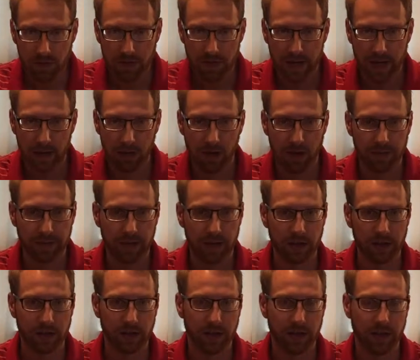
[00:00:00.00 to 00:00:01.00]
Now, on the
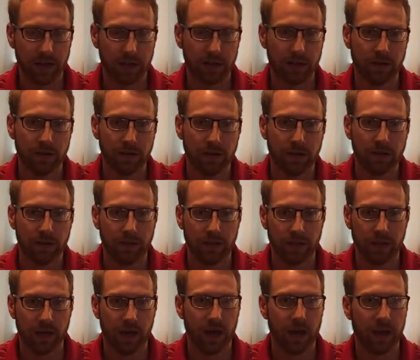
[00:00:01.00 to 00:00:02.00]
other hand,
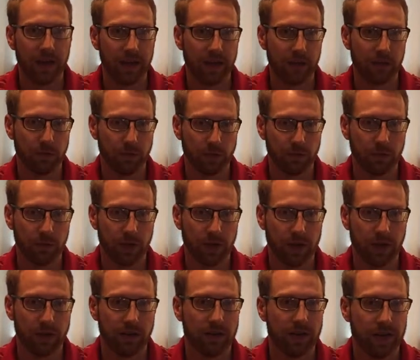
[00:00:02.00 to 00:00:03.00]
the high ankle
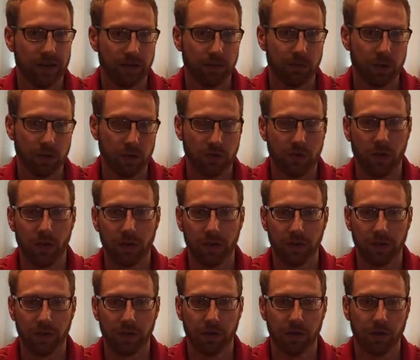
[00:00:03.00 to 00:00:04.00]
sprain takes much
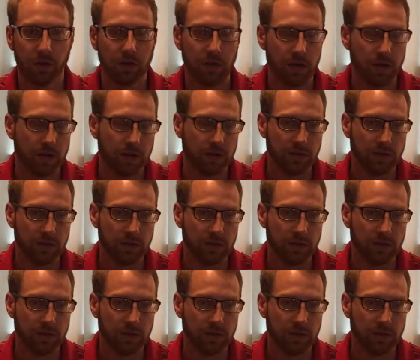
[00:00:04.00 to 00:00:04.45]
longer to heal.